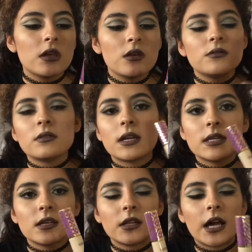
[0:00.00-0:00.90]
You do not
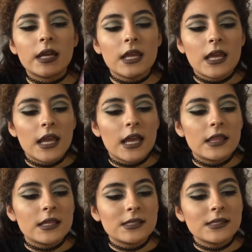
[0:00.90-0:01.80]
need a lot,
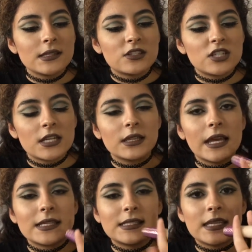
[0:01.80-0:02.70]
and this is in the shade
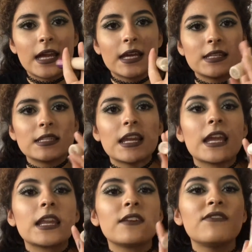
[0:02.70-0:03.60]
Light Sand,
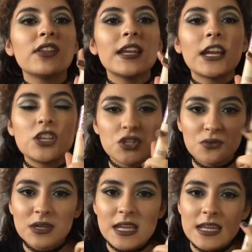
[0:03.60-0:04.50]
and I feel like I
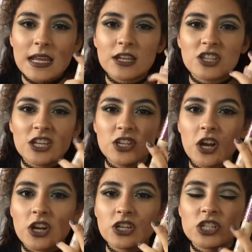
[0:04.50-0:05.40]
do need a shade
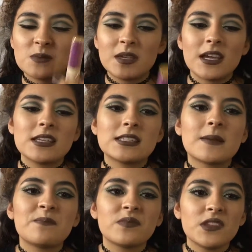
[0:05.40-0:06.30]
darker just because
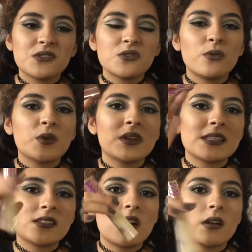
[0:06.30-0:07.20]
this is the only one
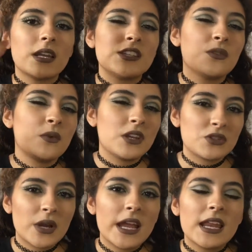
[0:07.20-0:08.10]
in stock, and I did want to
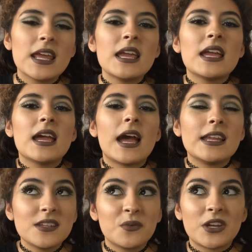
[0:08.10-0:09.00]
try
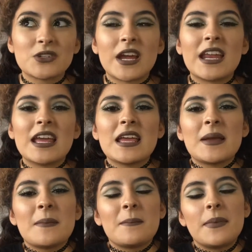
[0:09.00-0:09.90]
it,
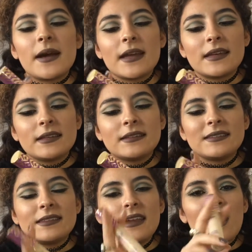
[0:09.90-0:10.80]
but
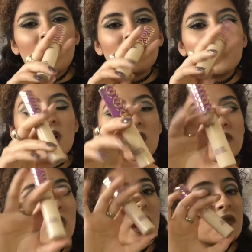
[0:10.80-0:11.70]
yeah, but
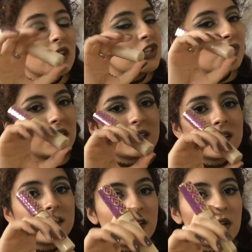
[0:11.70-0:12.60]
overall I really do like this
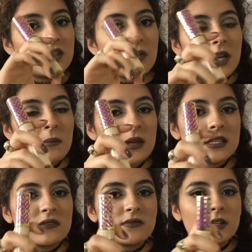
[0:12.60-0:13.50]
concealer. I do
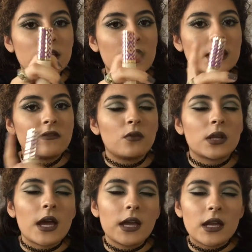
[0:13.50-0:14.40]
recommend it for like if you
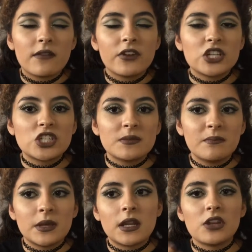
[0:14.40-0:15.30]
want high coverage
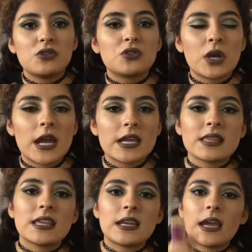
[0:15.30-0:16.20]
but not too
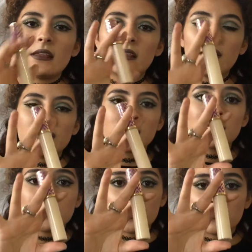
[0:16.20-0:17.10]
drying, then I love this
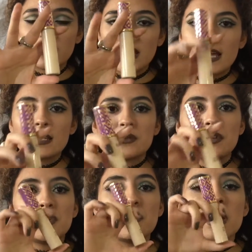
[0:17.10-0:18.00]
concealer for that. So
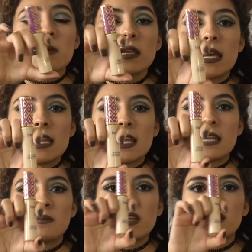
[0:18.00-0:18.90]
I do recommend getting
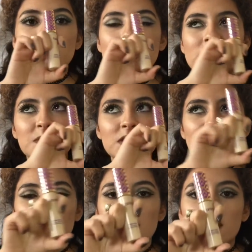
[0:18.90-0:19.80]
it because it's been
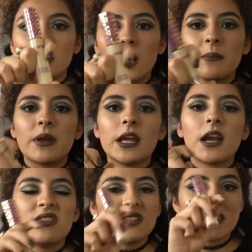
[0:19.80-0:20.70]
sold out a lot, but I
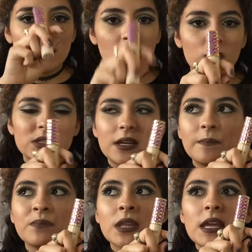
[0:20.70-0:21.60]
got this at Ulta.